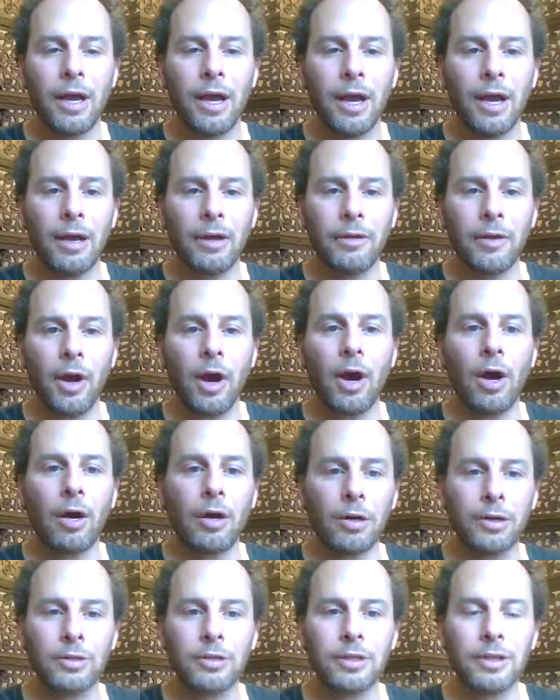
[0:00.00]
the
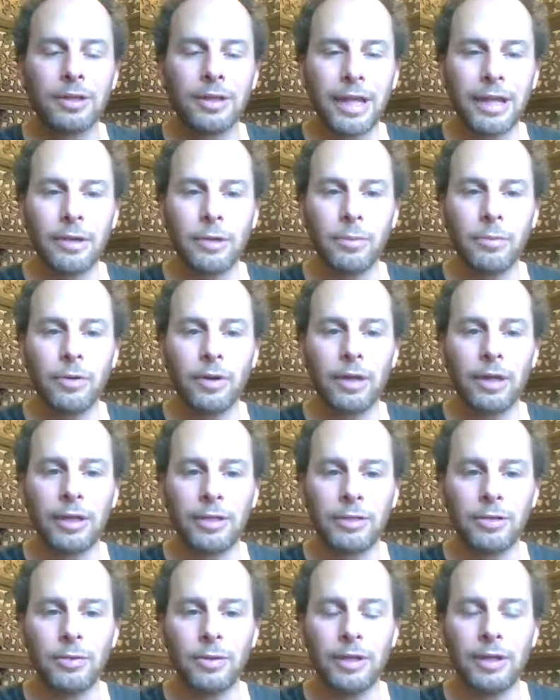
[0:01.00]
heart that you bring
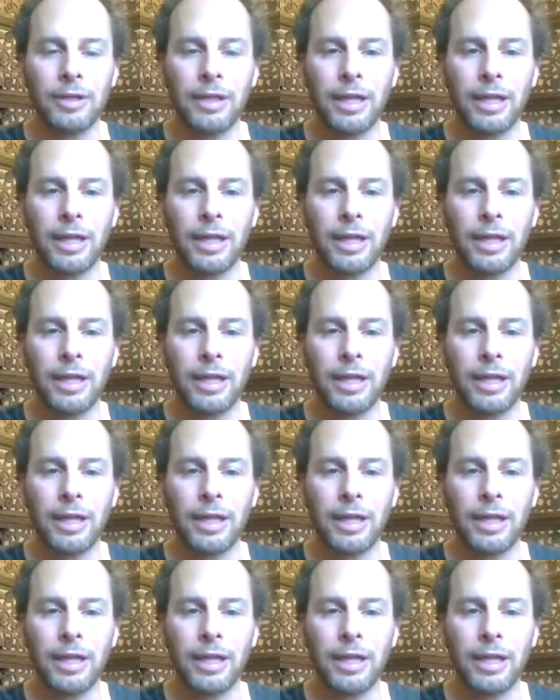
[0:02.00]
into it,